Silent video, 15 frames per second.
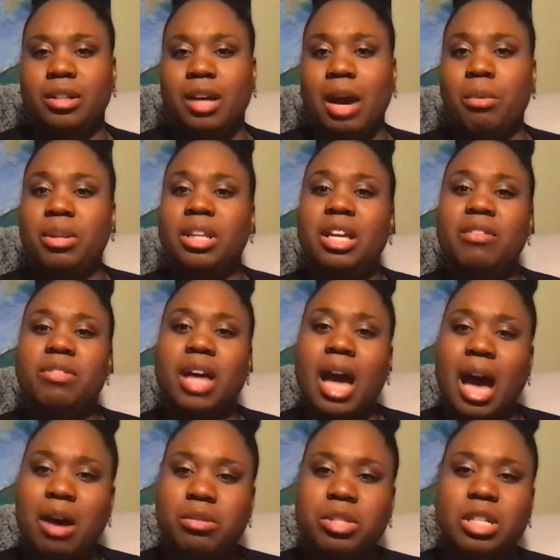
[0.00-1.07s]
I would leave the
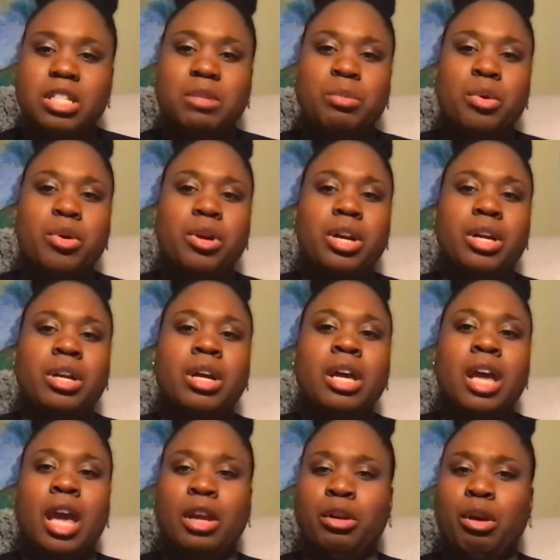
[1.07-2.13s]
house each morning
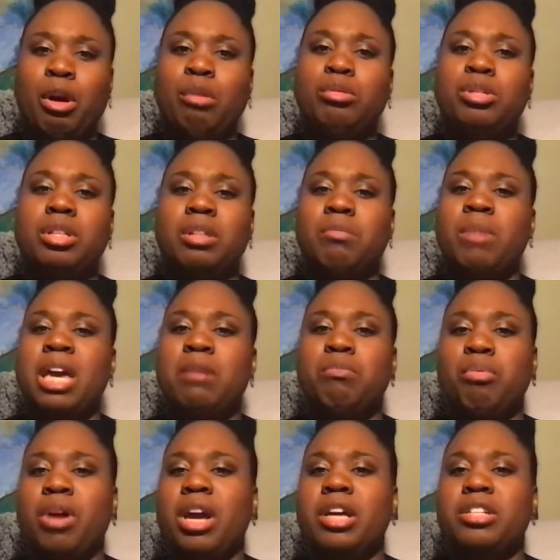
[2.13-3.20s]
and go to the main
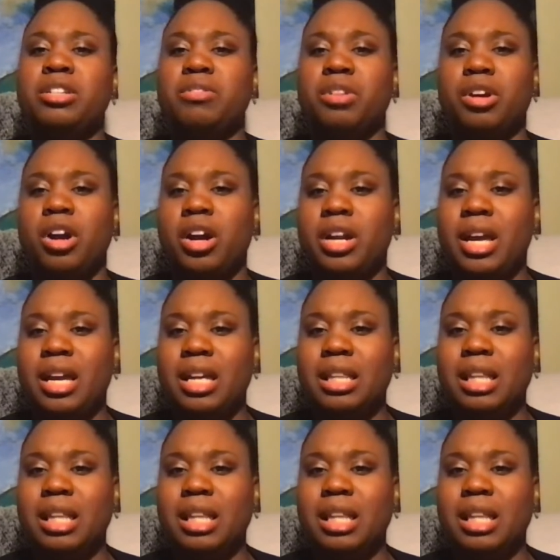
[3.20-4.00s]
branch of the Carnegie